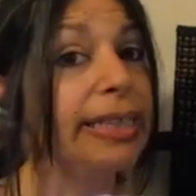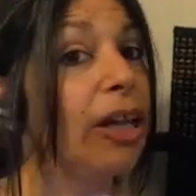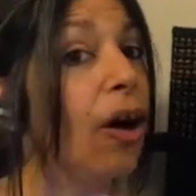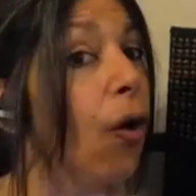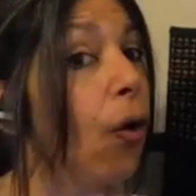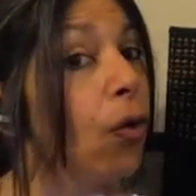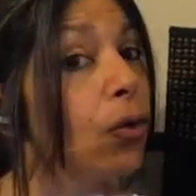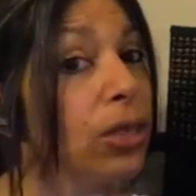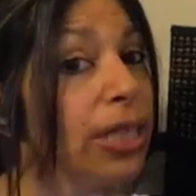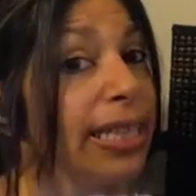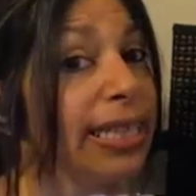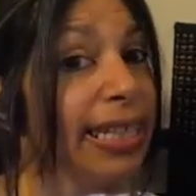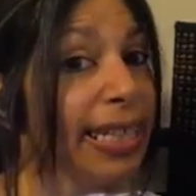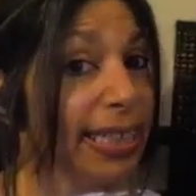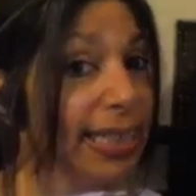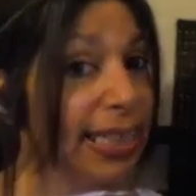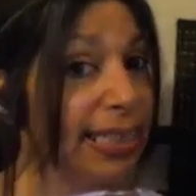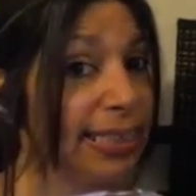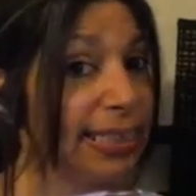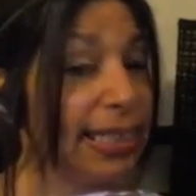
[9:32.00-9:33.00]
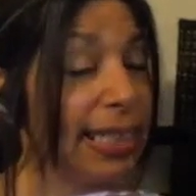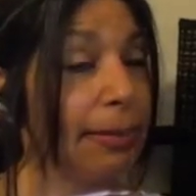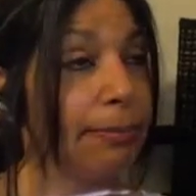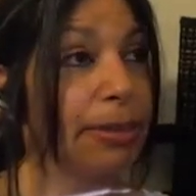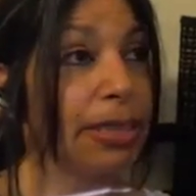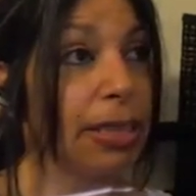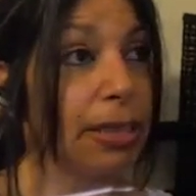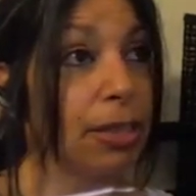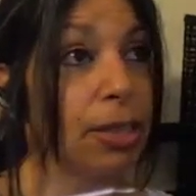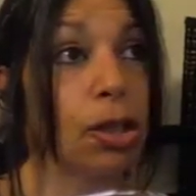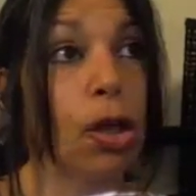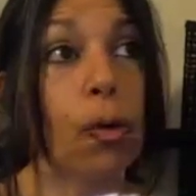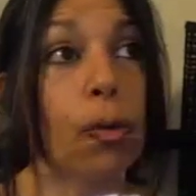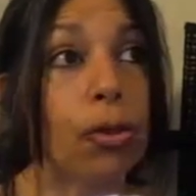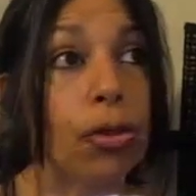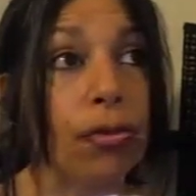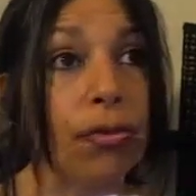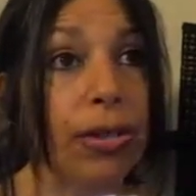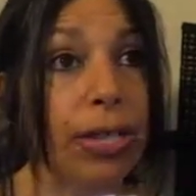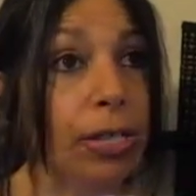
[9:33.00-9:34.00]
the only thing that Samsung
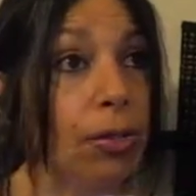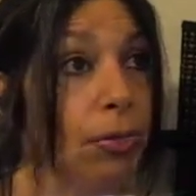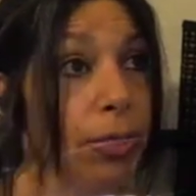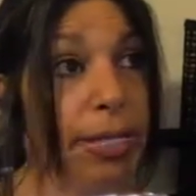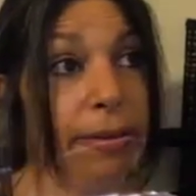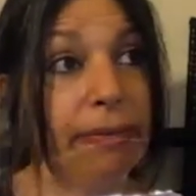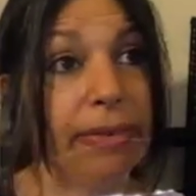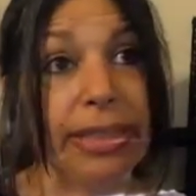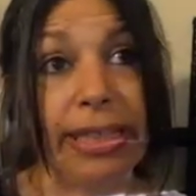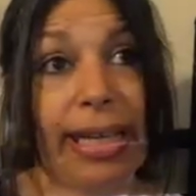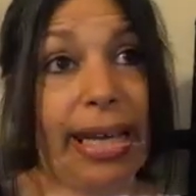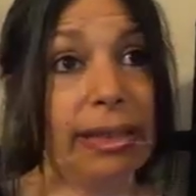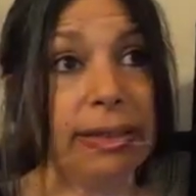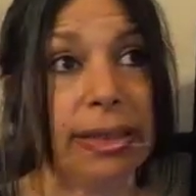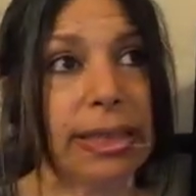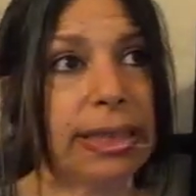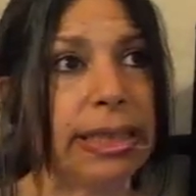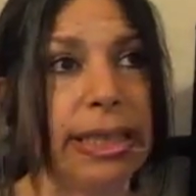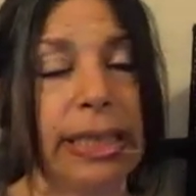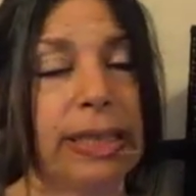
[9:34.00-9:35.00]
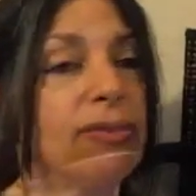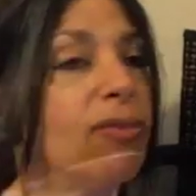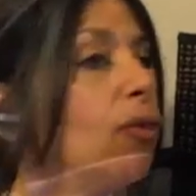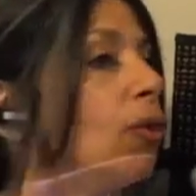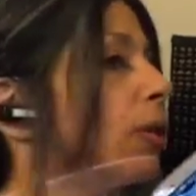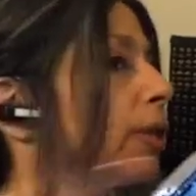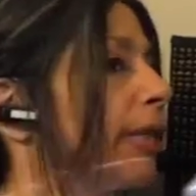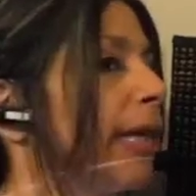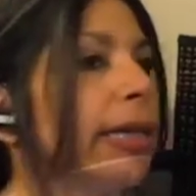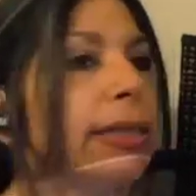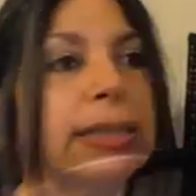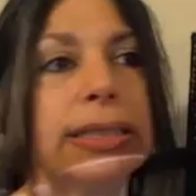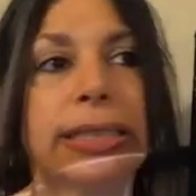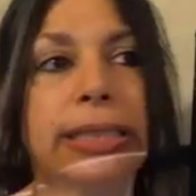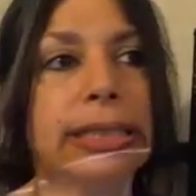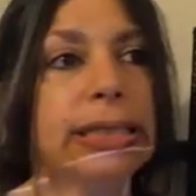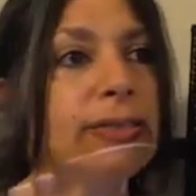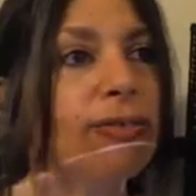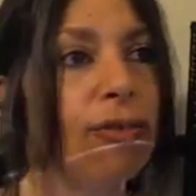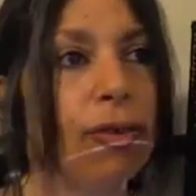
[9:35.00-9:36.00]
Note 3 or even Galaxy S4,
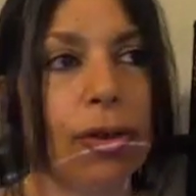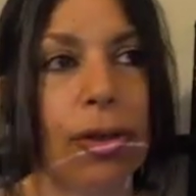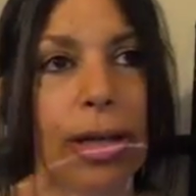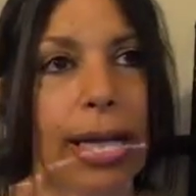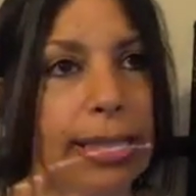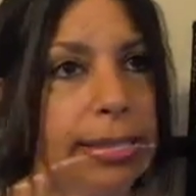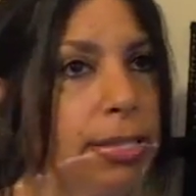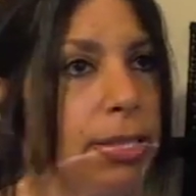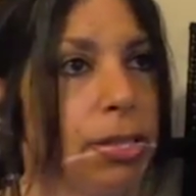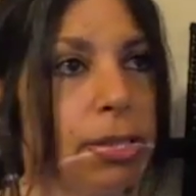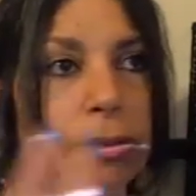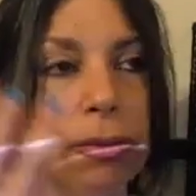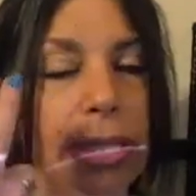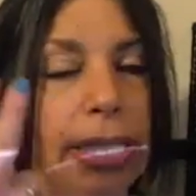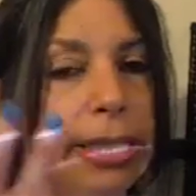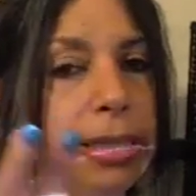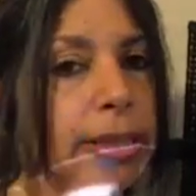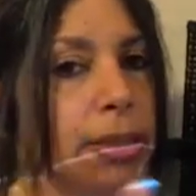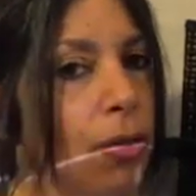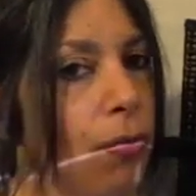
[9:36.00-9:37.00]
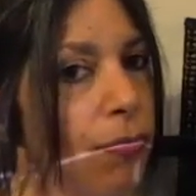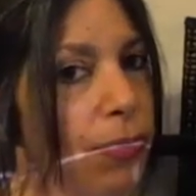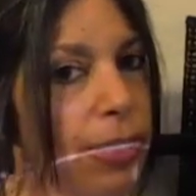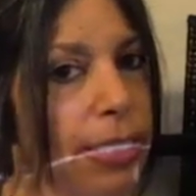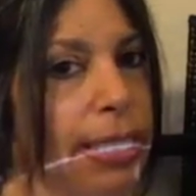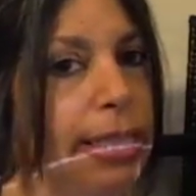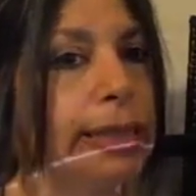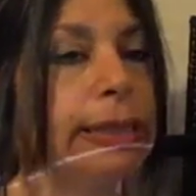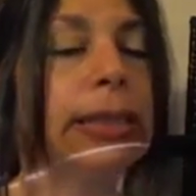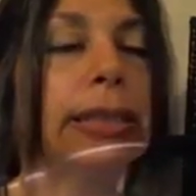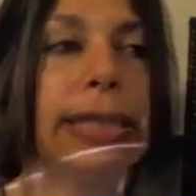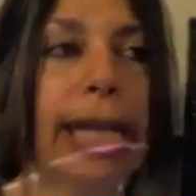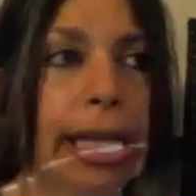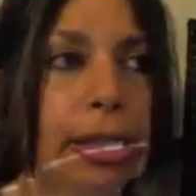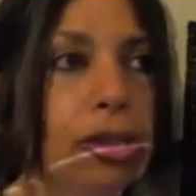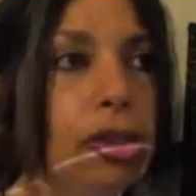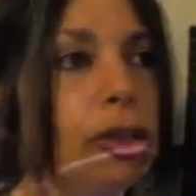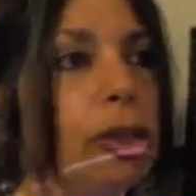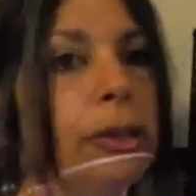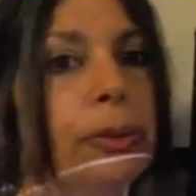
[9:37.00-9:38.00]
Galaxy S4 has 2 things over this.
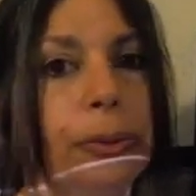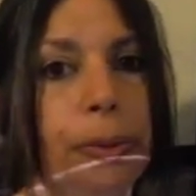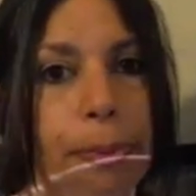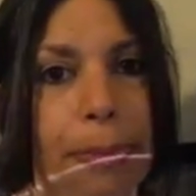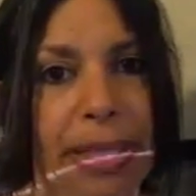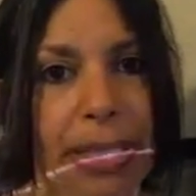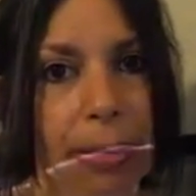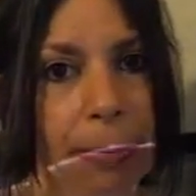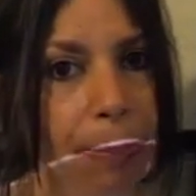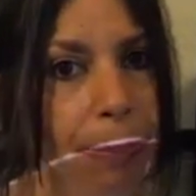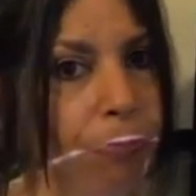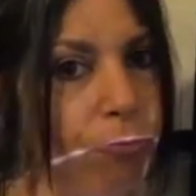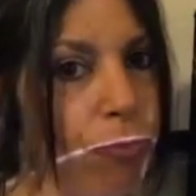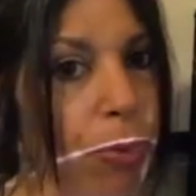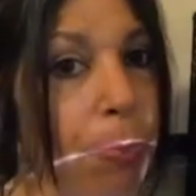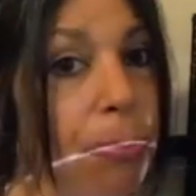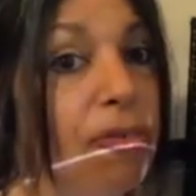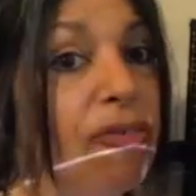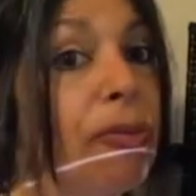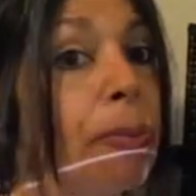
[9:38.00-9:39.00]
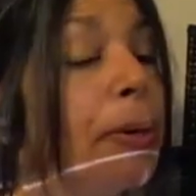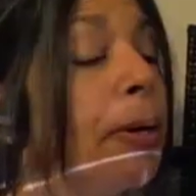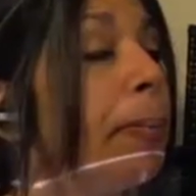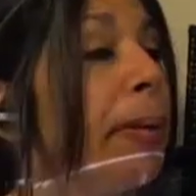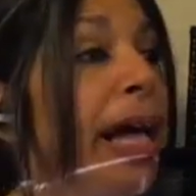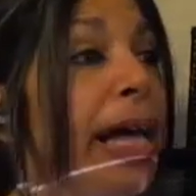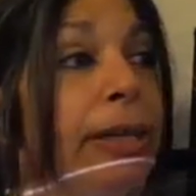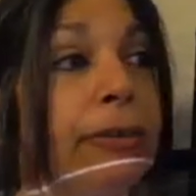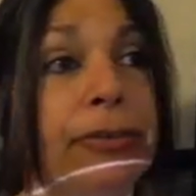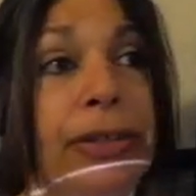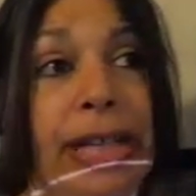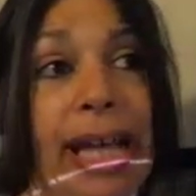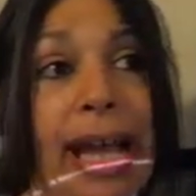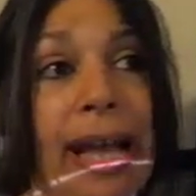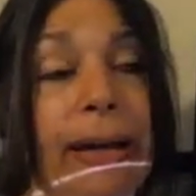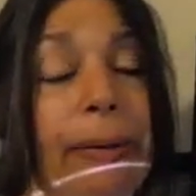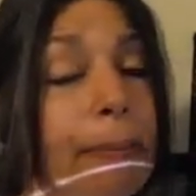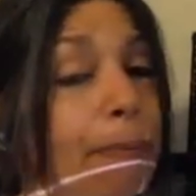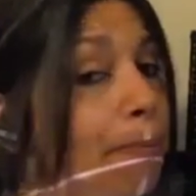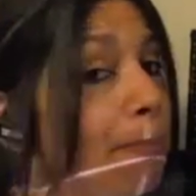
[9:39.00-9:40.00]
Naturally, it would be the removable battery,
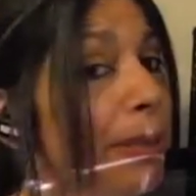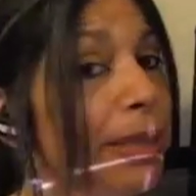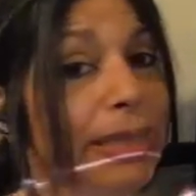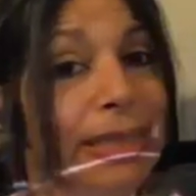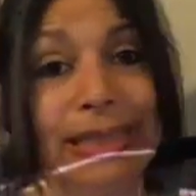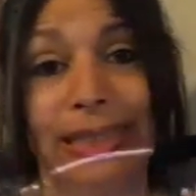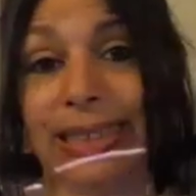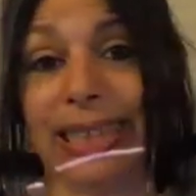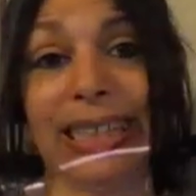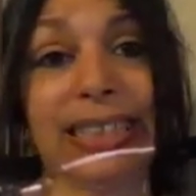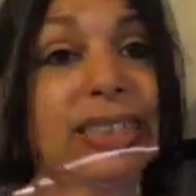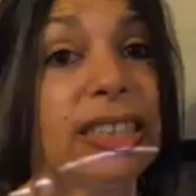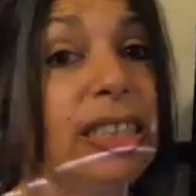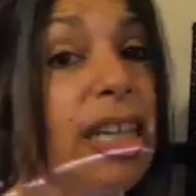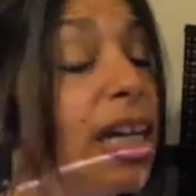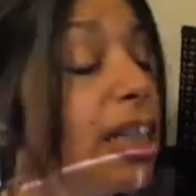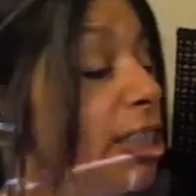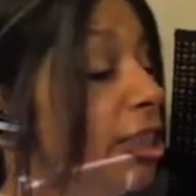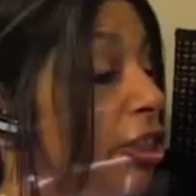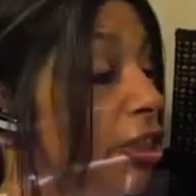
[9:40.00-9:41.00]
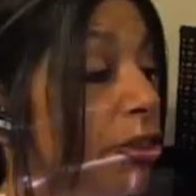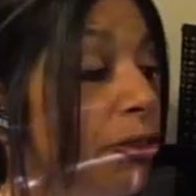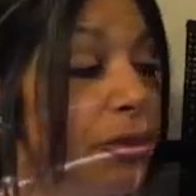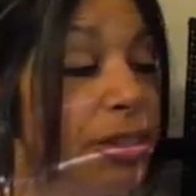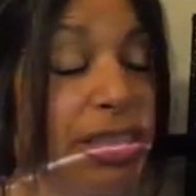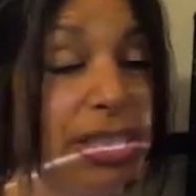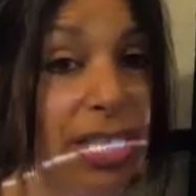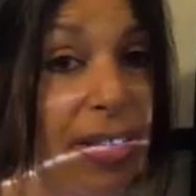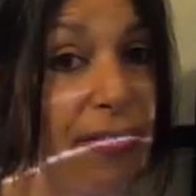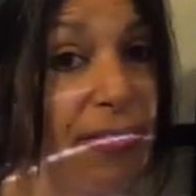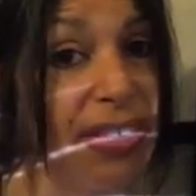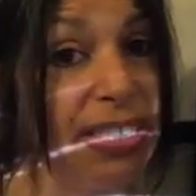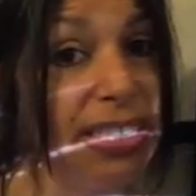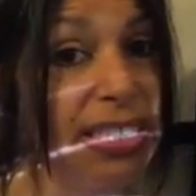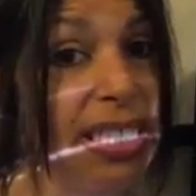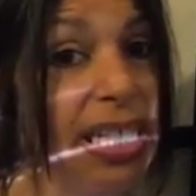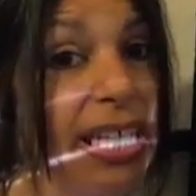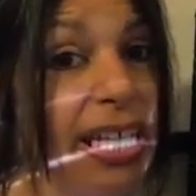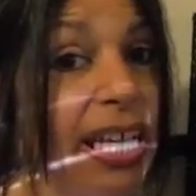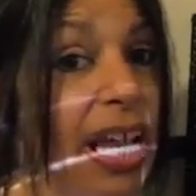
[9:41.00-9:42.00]
but that's a non-issue because on this
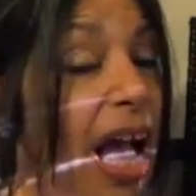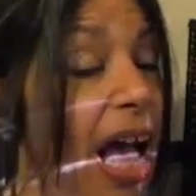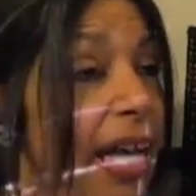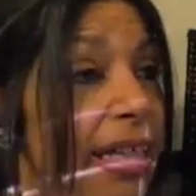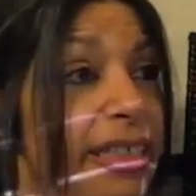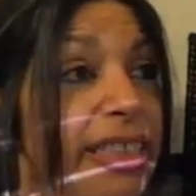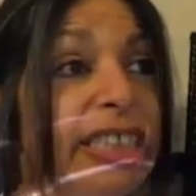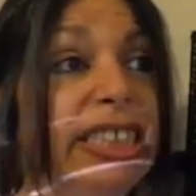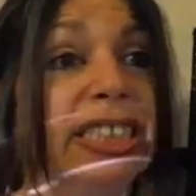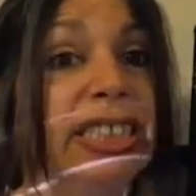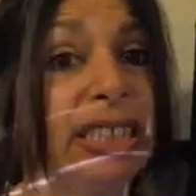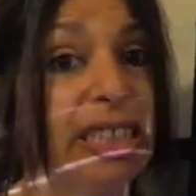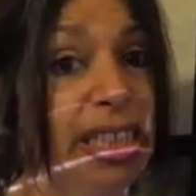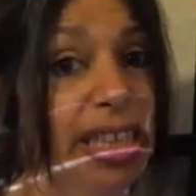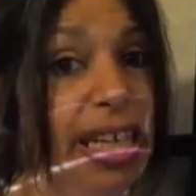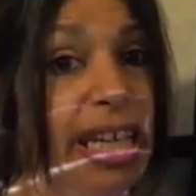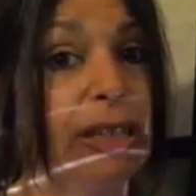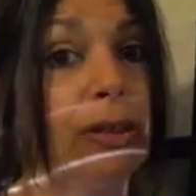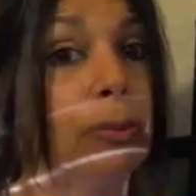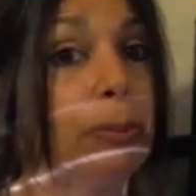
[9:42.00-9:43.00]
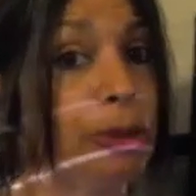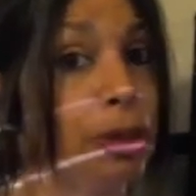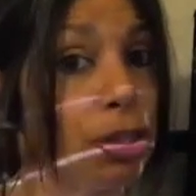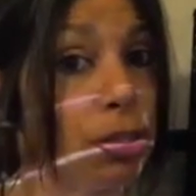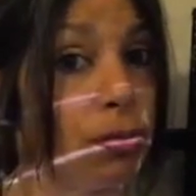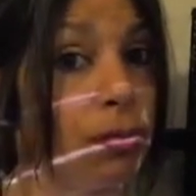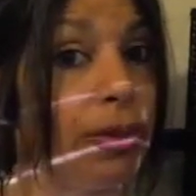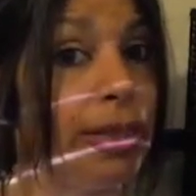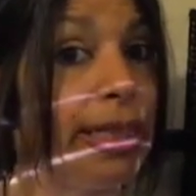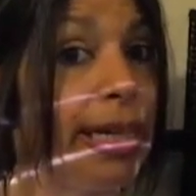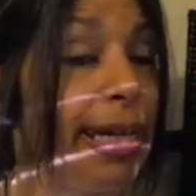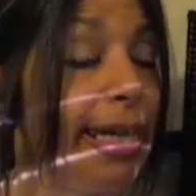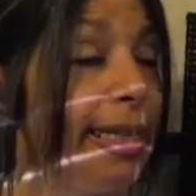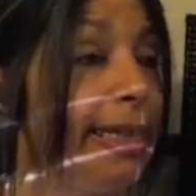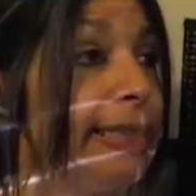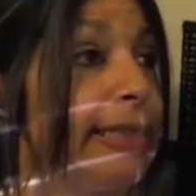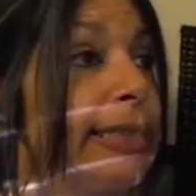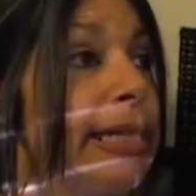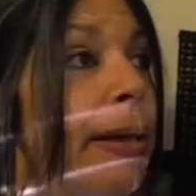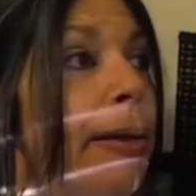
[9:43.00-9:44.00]
thing, I easily get almost 3
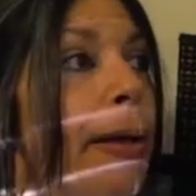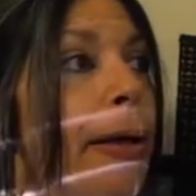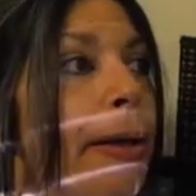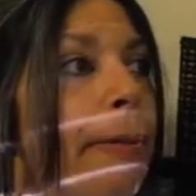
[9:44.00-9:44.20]
days.